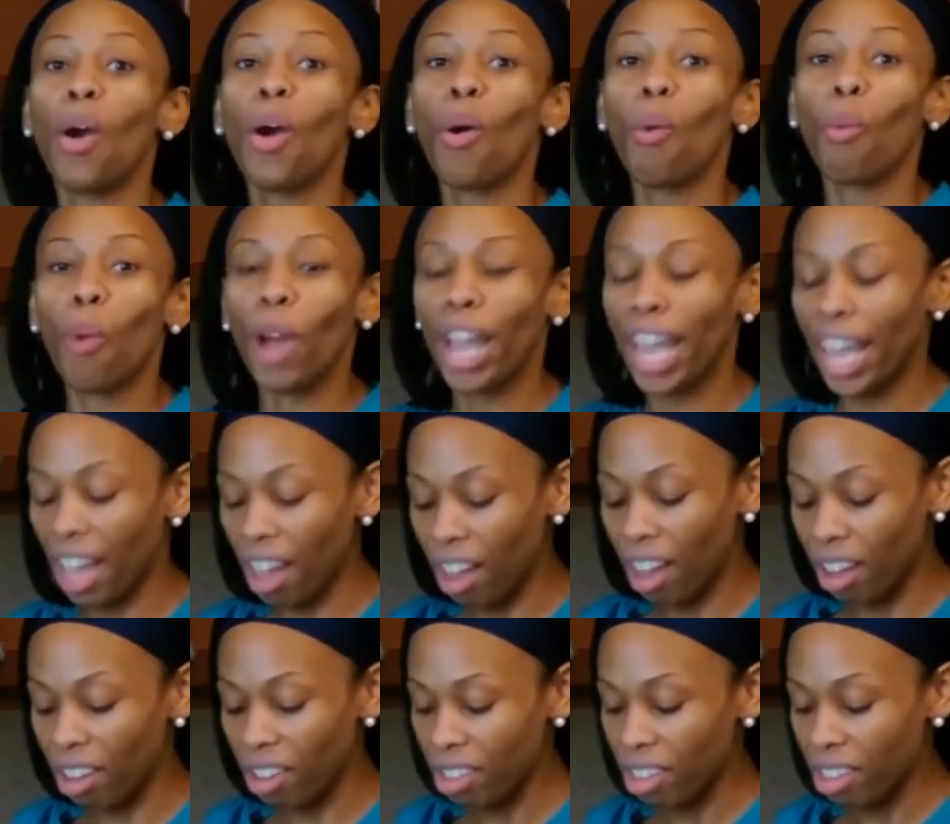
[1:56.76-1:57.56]

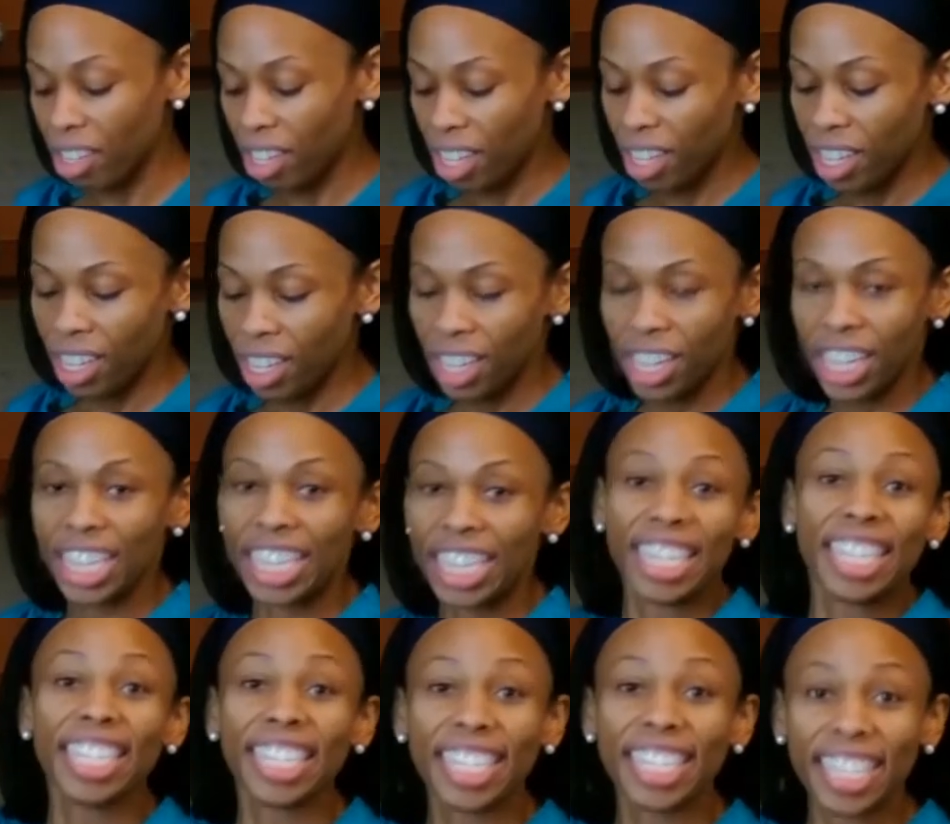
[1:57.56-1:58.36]
Well,
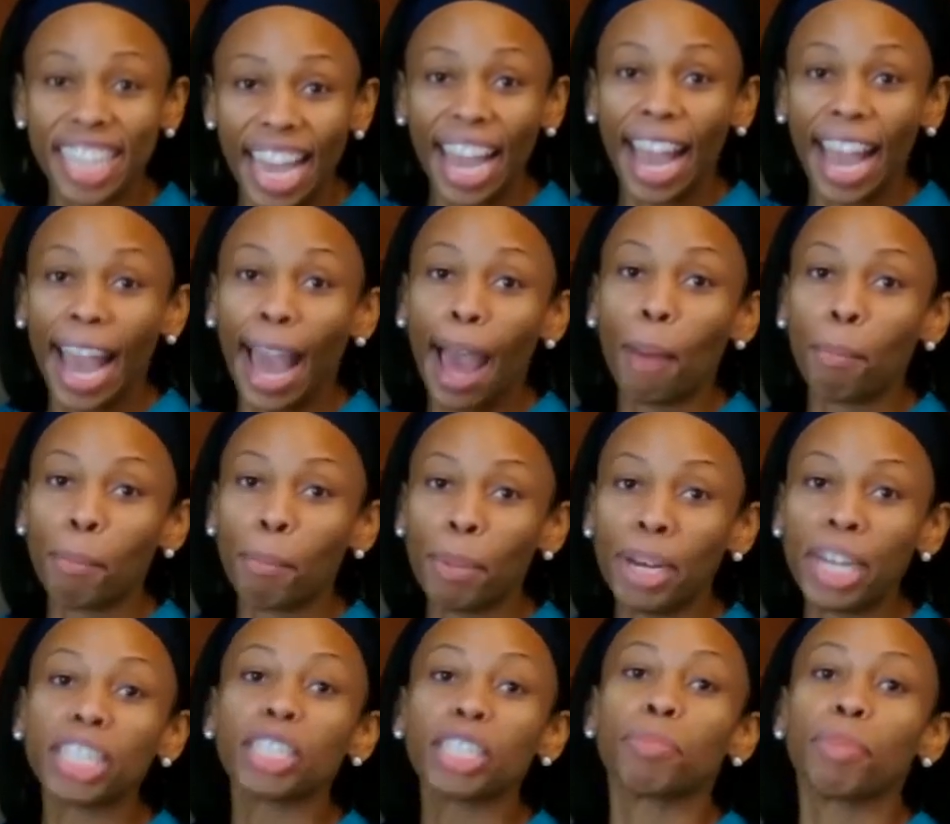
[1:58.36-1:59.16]
didn't say how
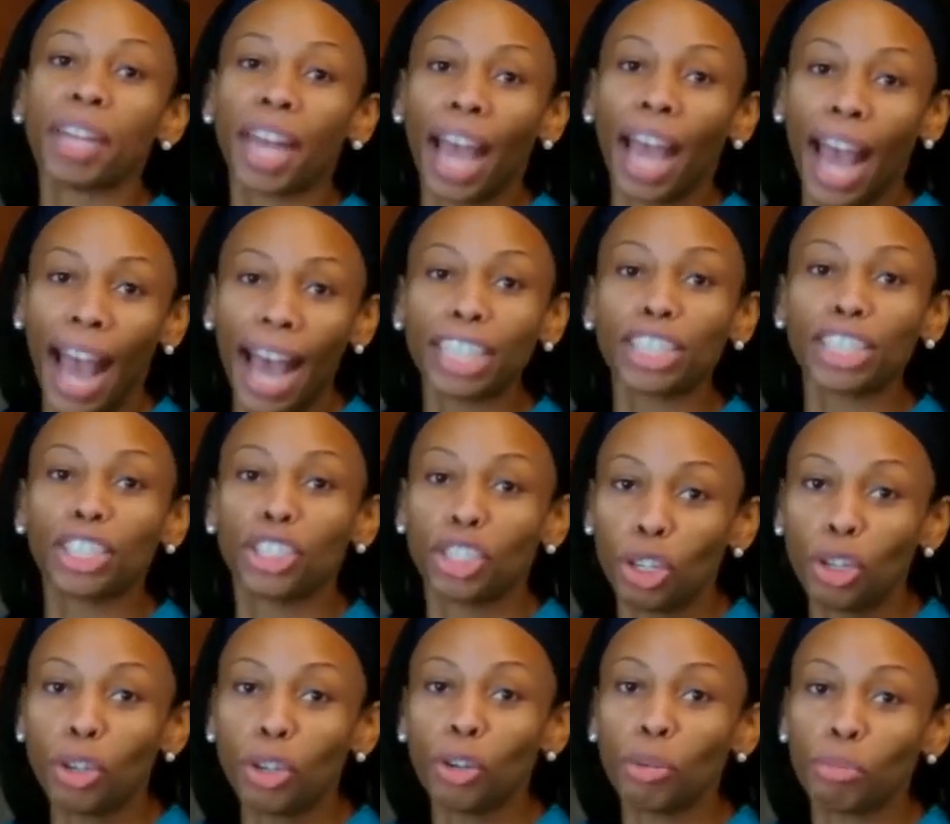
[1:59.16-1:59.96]
much, but I
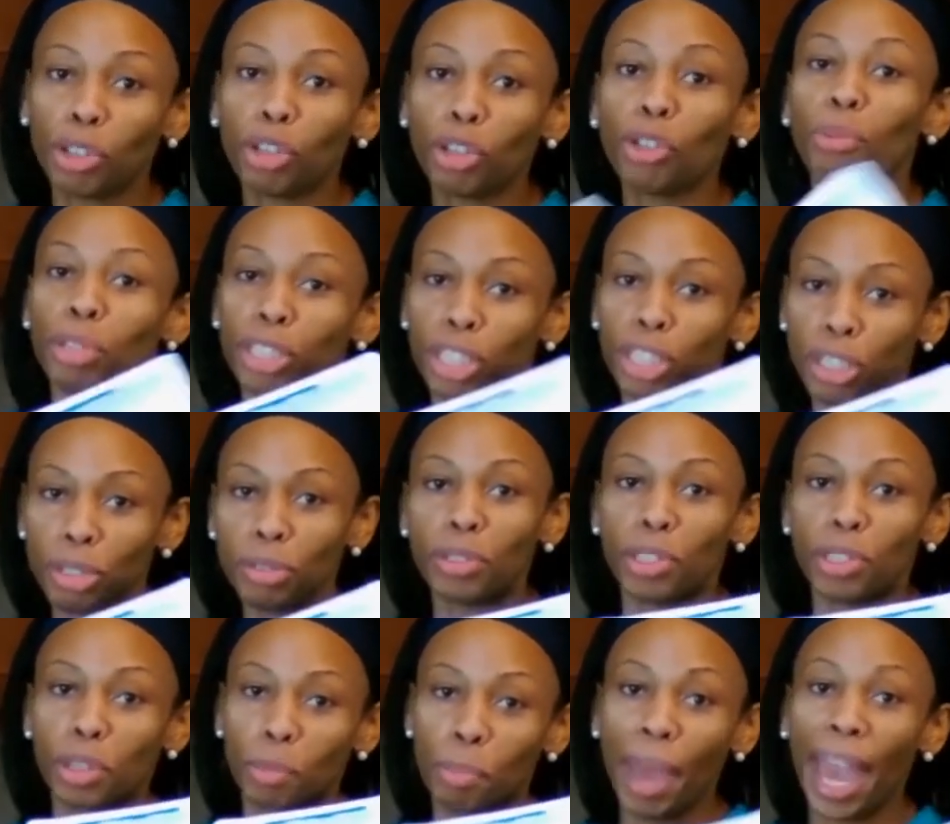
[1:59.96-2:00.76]
assumed you would
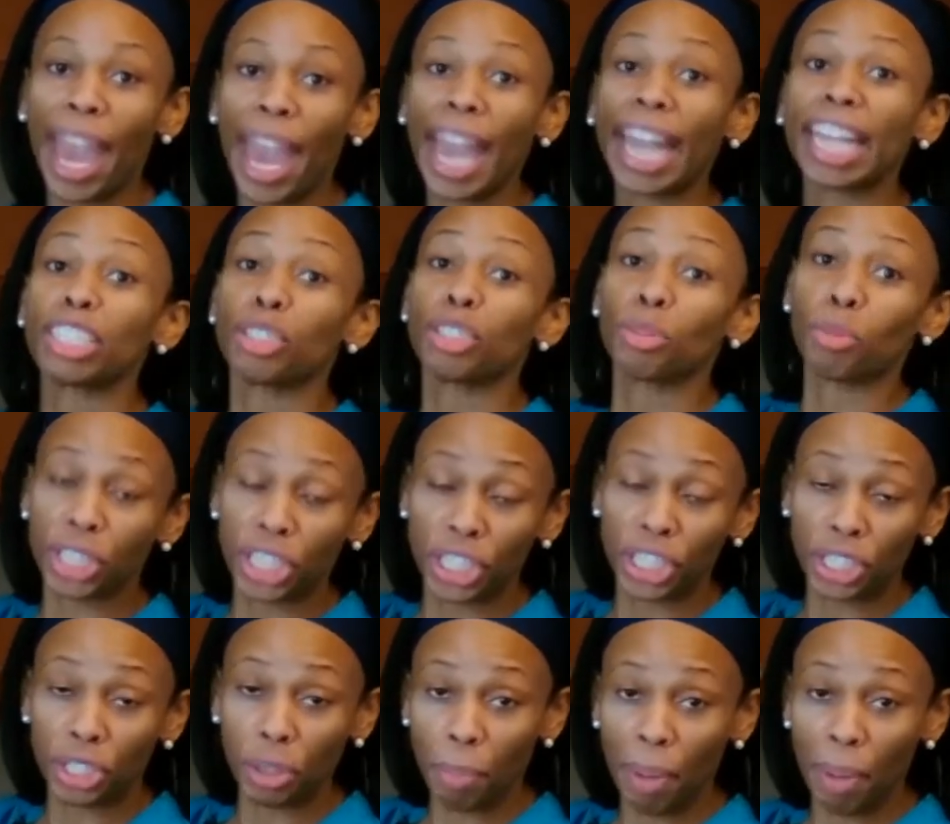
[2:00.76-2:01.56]
use a package,
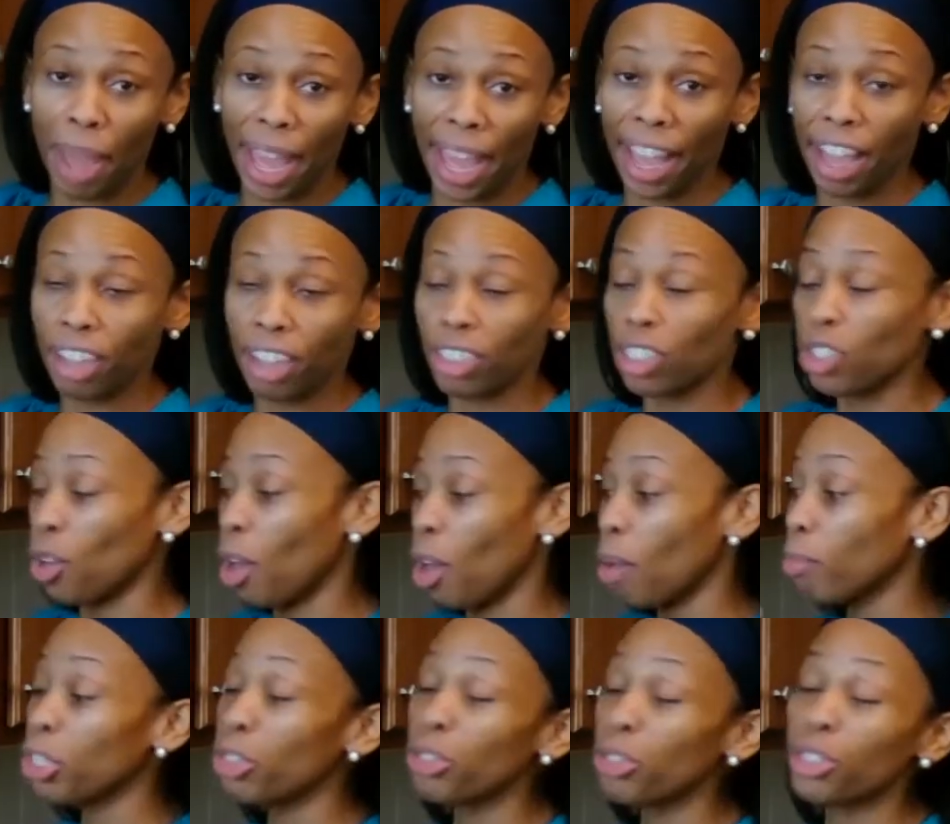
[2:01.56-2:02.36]
which is a pound. So
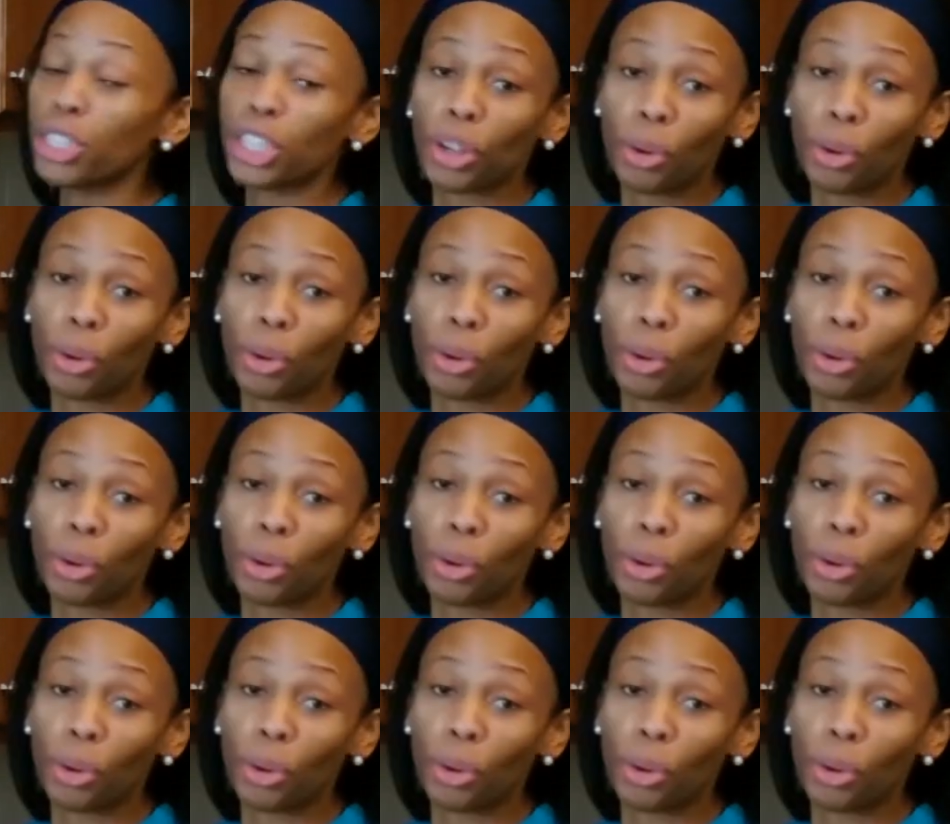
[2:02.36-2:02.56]
I'm using